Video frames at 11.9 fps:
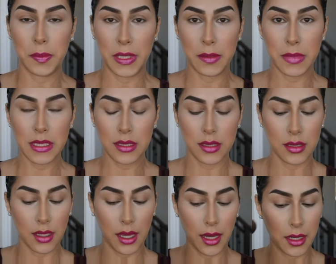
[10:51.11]
Pigment,
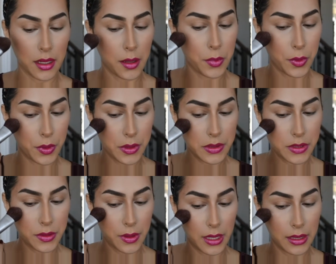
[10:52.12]
and I'm going
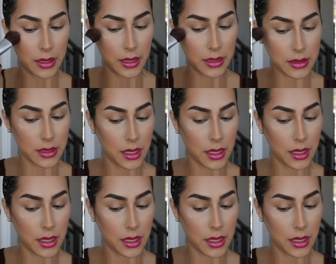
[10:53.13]
to highlight